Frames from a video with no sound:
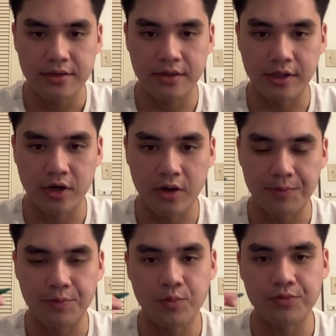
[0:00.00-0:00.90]

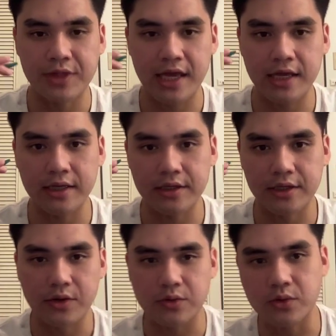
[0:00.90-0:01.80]

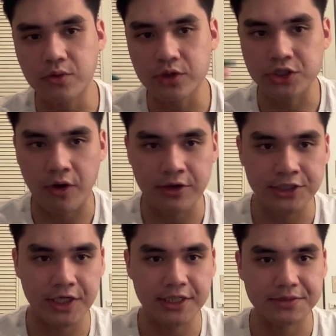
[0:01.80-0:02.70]
Google charged
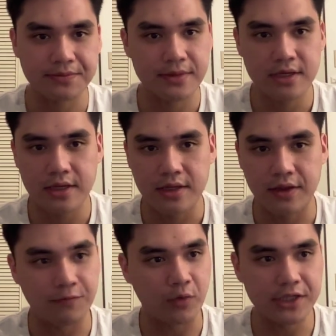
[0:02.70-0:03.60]
us,
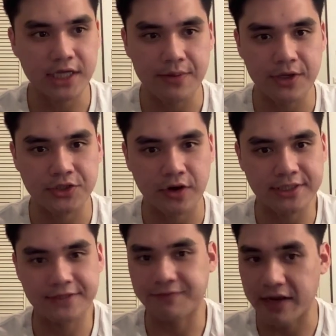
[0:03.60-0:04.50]
like one time they charged
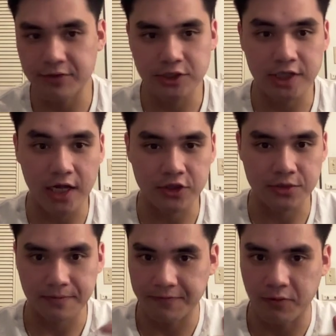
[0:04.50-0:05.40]
us $500
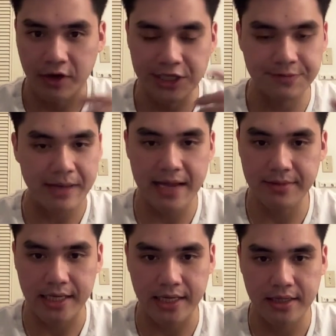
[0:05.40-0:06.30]
for a spam
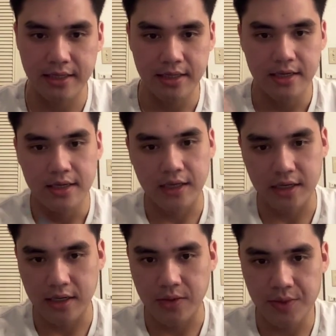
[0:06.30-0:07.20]
lead,
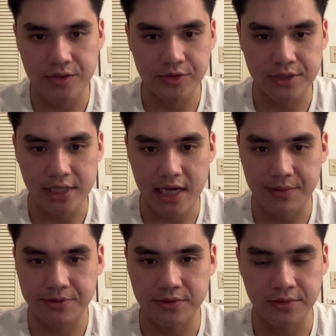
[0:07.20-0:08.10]
which was
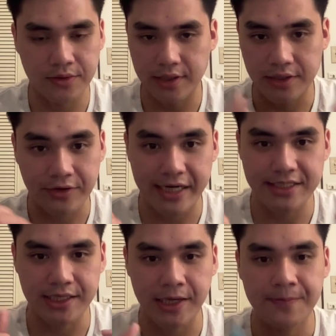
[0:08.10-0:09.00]
absolutely
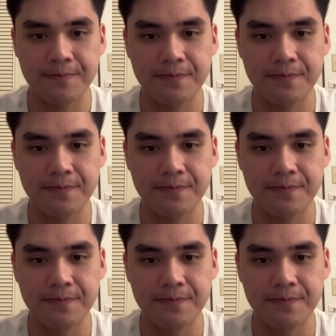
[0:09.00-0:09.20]
crazy.